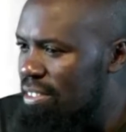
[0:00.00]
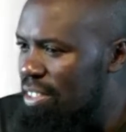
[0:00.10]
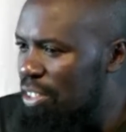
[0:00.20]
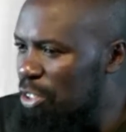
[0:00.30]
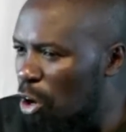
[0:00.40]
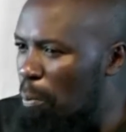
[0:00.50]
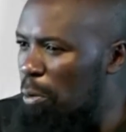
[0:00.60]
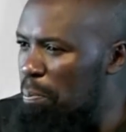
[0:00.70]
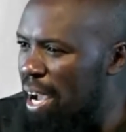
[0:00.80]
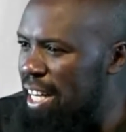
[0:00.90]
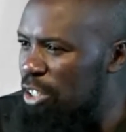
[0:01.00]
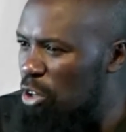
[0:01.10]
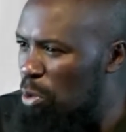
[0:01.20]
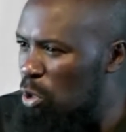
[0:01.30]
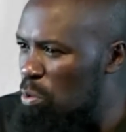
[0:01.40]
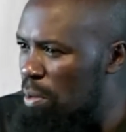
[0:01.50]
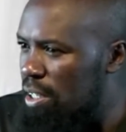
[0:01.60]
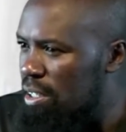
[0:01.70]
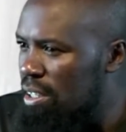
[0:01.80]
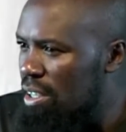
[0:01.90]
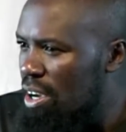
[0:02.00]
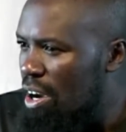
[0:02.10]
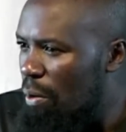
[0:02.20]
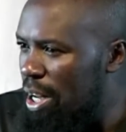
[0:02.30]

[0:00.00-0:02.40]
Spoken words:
Normal man and normal woman. When